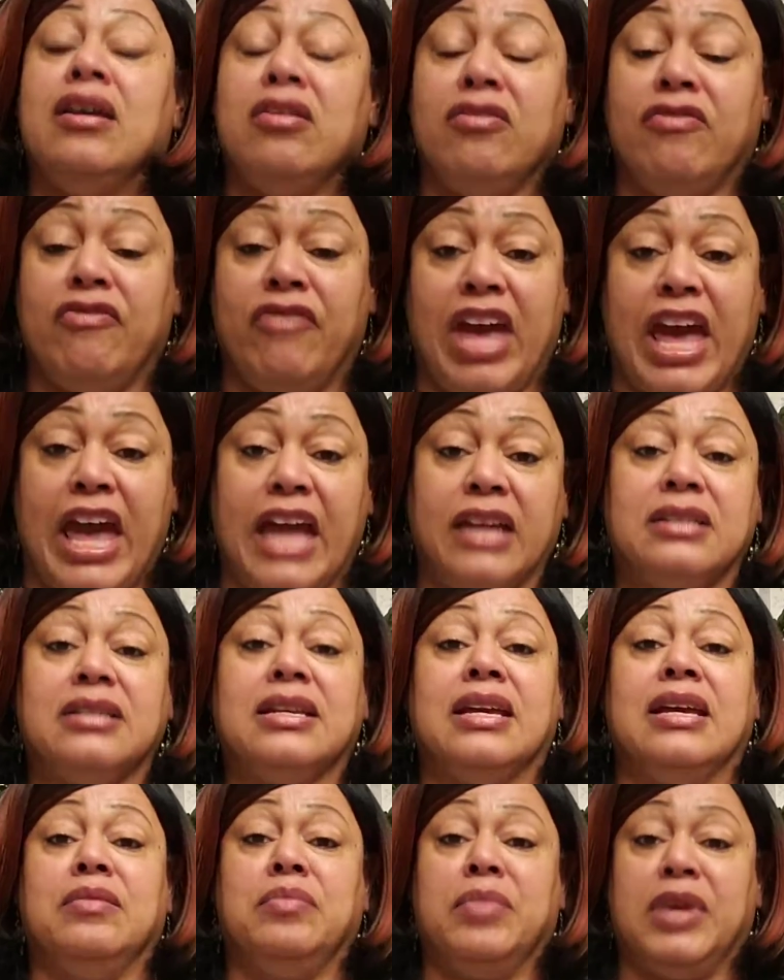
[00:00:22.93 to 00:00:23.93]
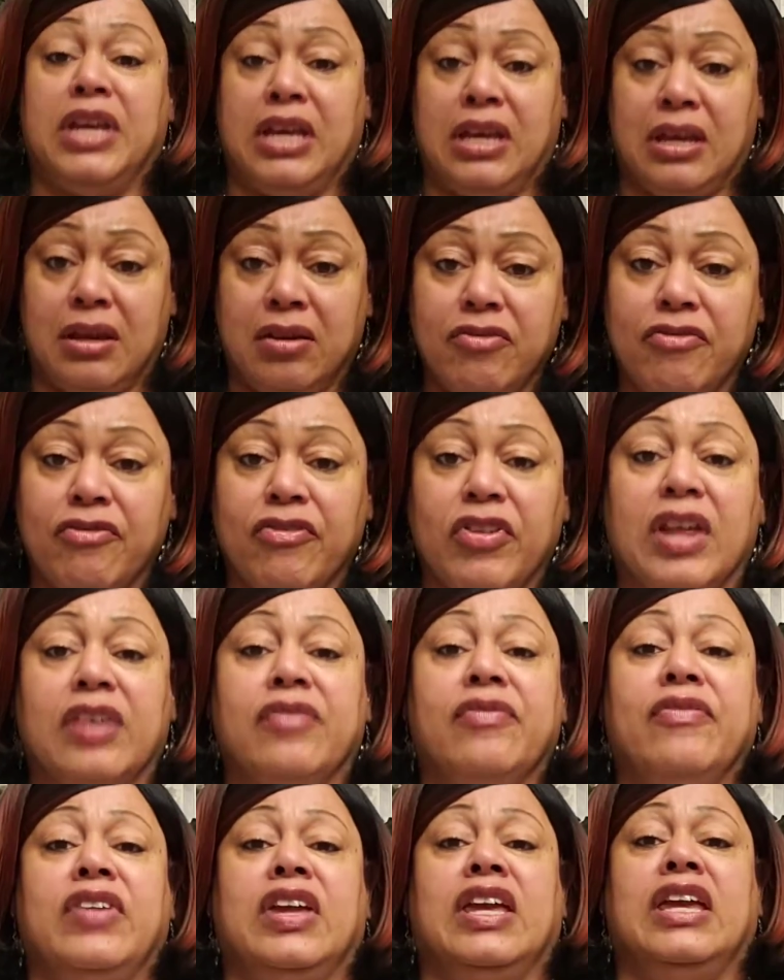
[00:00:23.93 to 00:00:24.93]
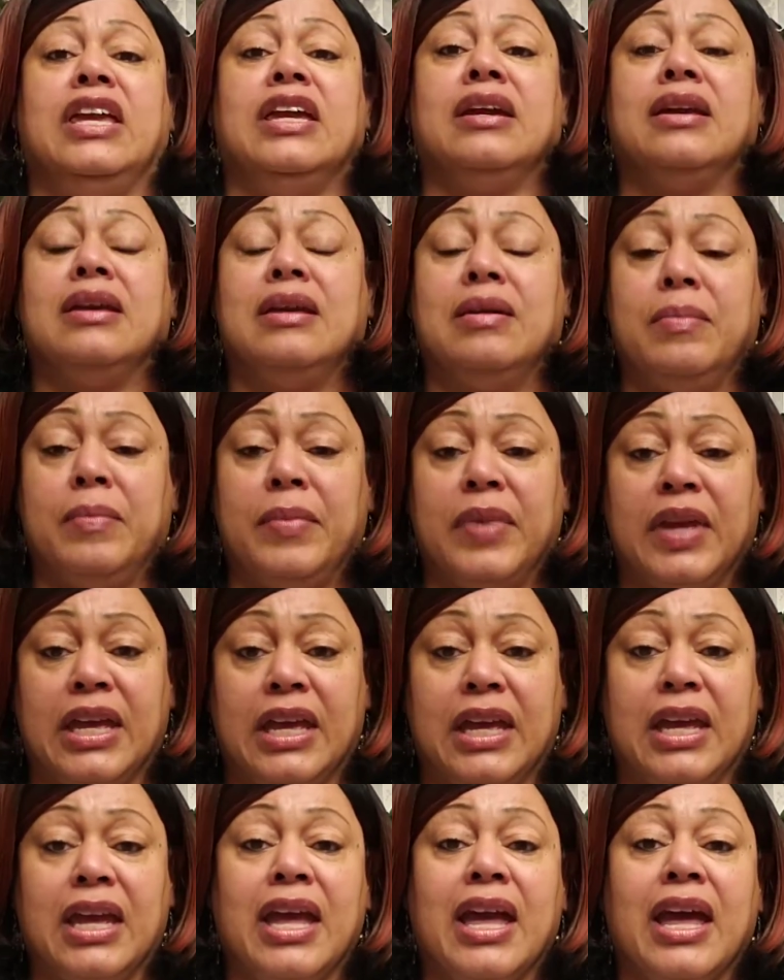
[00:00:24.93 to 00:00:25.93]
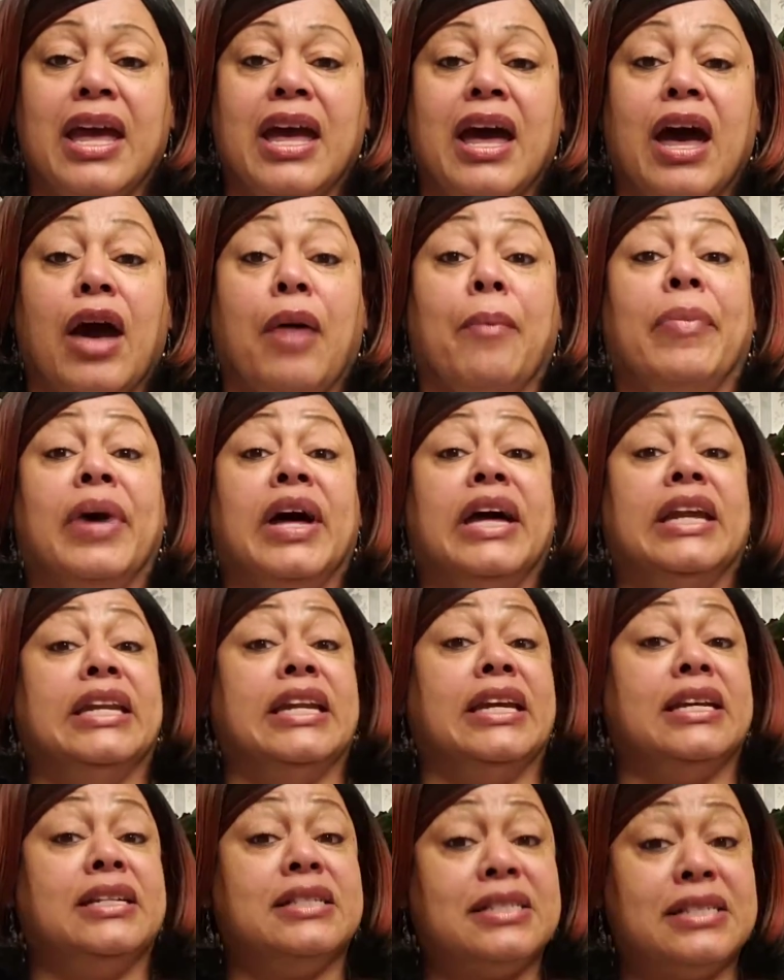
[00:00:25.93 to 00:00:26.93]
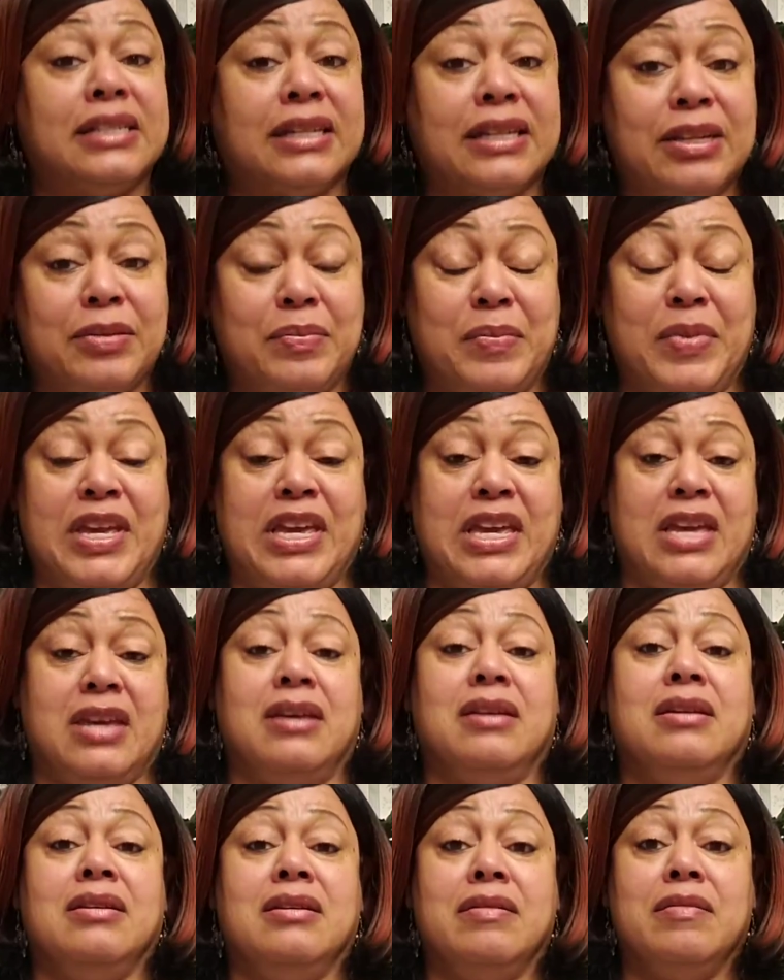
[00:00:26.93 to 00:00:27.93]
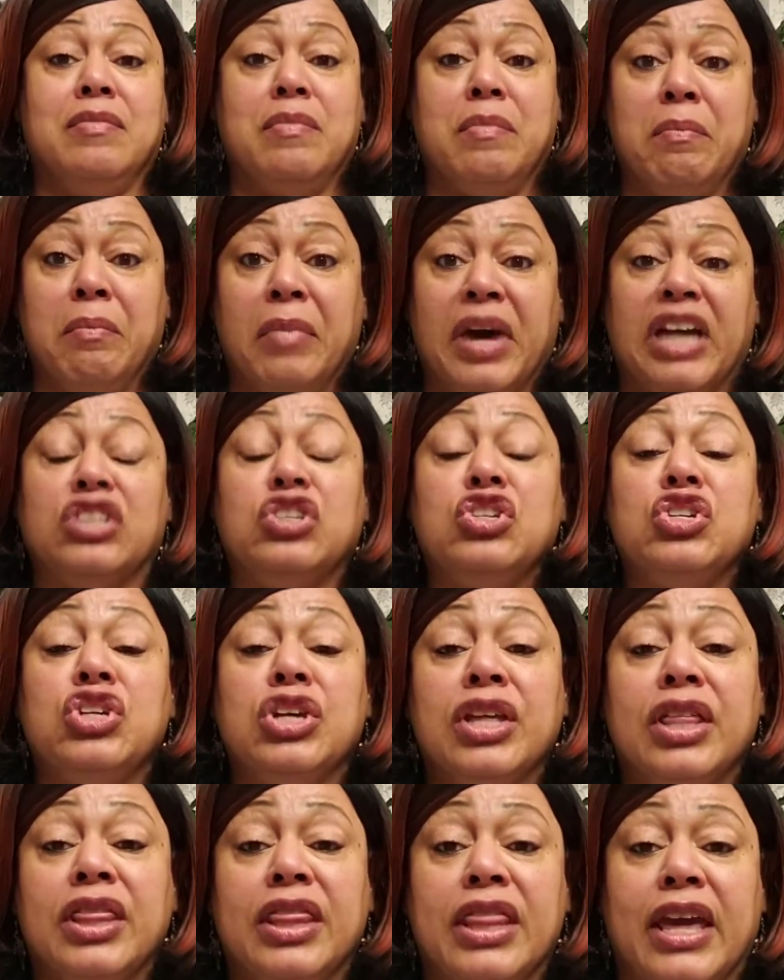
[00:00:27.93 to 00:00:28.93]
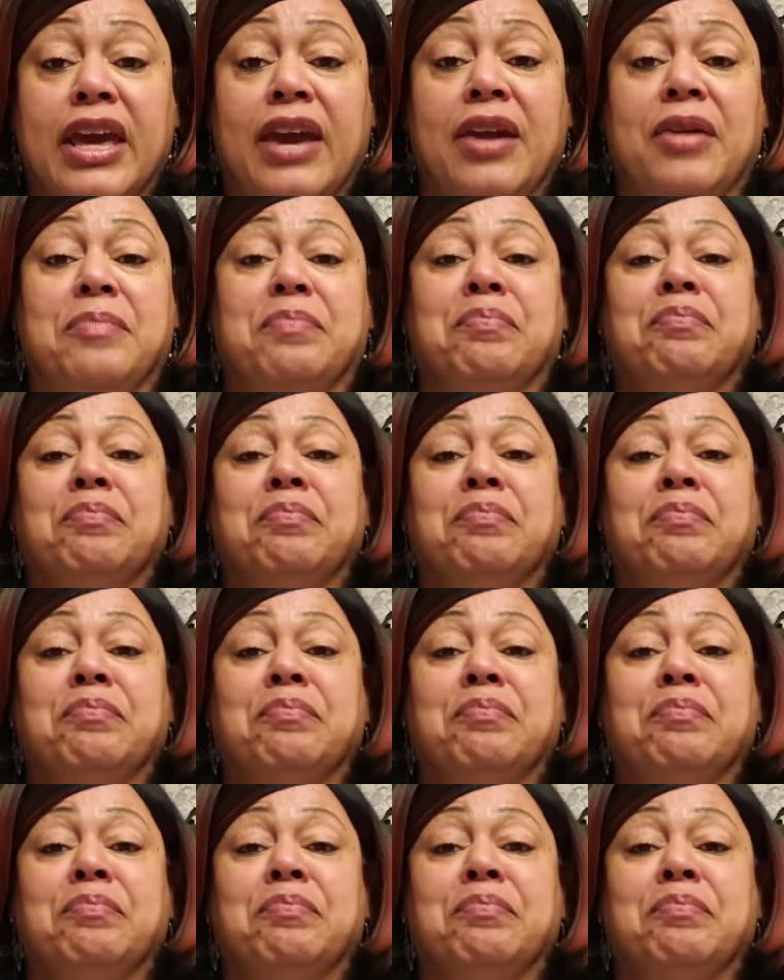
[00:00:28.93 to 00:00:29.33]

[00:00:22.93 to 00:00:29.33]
Fat can be fluffy, it can be abundance, it could be much there.